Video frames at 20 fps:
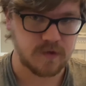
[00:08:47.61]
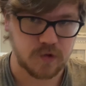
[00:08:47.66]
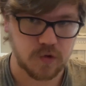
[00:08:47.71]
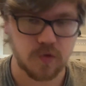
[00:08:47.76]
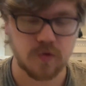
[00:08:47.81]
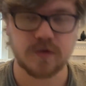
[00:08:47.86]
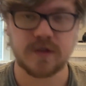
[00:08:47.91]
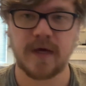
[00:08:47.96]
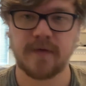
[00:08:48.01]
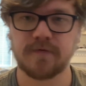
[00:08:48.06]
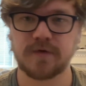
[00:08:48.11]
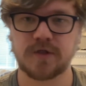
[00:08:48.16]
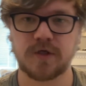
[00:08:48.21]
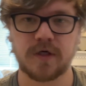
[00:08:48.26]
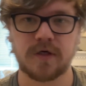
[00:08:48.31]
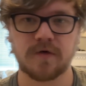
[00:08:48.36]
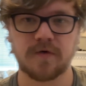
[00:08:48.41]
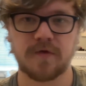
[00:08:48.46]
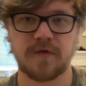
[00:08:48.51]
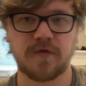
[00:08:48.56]
Dual
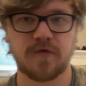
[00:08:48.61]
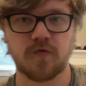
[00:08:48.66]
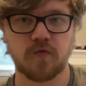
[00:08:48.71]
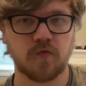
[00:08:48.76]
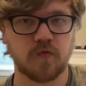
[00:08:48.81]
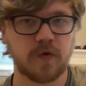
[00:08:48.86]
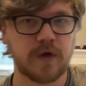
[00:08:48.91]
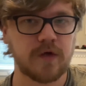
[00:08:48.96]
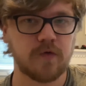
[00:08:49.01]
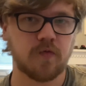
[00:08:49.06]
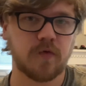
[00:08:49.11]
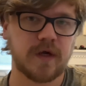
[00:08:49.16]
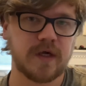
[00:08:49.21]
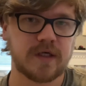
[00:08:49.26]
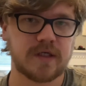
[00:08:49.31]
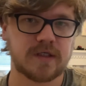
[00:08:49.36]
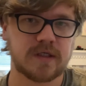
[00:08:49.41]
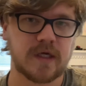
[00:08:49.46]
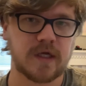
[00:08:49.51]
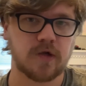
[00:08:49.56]
Devastator 3
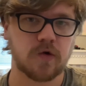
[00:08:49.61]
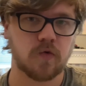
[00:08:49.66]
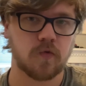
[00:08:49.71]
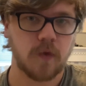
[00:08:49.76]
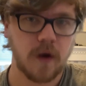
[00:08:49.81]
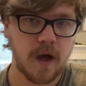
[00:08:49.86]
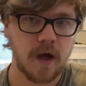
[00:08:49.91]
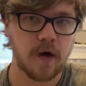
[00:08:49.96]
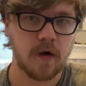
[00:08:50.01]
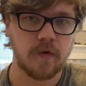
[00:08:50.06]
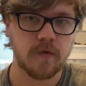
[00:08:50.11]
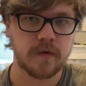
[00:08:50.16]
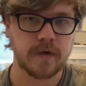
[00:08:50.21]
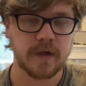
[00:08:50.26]
weeks in a row,